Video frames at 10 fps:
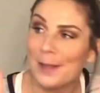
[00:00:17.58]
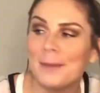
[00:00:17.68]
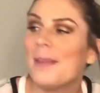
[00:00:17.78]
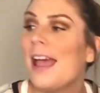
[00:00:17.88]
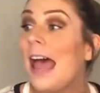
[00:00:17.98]

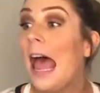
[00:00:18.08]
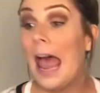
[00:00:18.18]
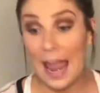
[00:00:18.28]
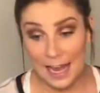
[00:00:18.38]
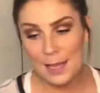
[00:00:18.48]
But
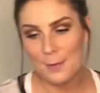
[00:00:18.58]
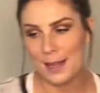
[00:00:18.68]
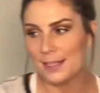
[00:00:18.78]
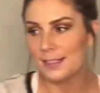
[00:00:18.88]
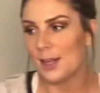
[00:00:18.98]

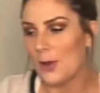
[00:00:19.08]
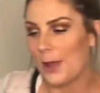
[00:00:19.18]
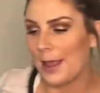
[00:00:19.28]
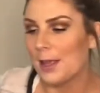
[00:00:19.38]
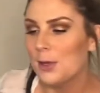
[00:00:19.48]
anyways,
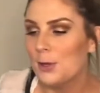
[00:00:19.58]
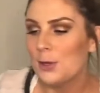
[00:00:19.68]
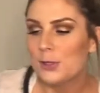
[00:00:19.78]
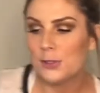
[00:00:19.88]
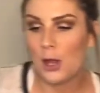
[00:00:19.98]
okay.
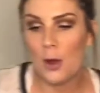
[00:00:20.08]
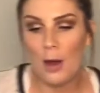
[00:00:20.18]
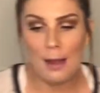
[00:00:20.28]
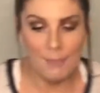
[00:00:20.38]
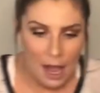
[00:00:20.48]

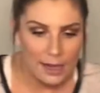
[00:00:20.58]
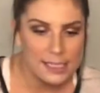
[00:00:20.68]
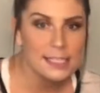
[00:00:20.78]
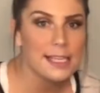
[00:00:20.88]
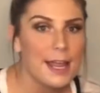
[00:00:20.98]
So I'm not
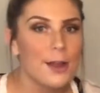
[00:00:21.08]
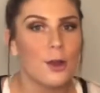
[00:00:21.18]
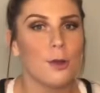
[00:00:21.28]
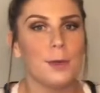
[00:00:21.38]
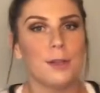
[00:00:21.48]
going to say
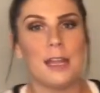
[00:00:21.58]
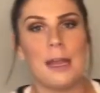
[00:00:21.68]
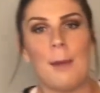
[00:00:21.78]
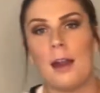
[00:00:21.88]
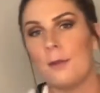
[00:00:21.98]
her real
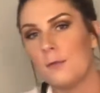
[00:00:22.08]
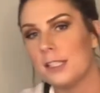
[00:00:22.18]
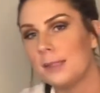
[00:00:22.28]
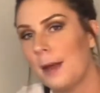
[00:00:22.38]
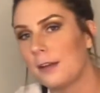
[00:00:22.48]
name out of
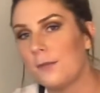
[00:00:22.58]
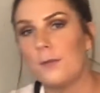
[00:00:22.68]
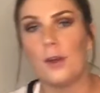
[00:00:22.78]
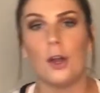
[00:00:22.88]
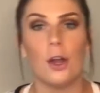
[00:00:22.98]
respect
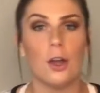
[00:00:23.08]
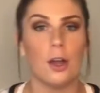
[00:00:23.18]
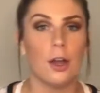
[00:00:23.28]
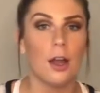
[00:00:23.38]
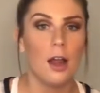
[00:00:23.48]
for
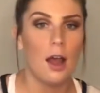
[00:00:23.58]
her.